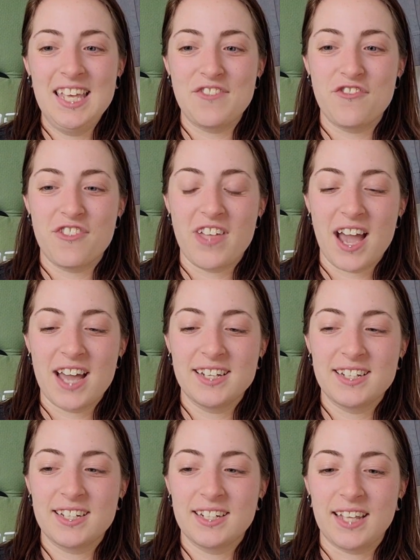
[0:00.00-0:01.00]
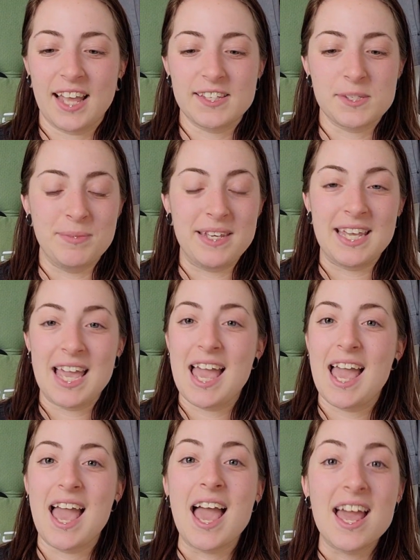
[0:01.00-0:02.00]
If that gets me
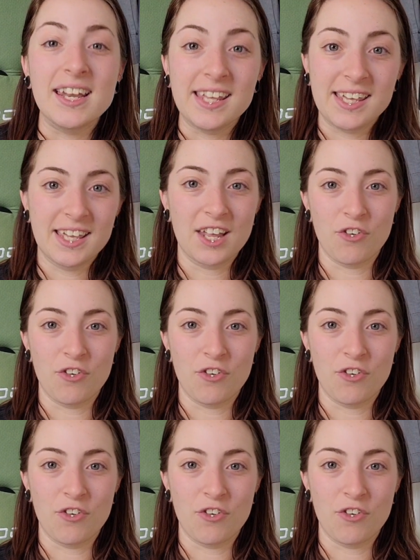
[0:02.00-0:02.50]
any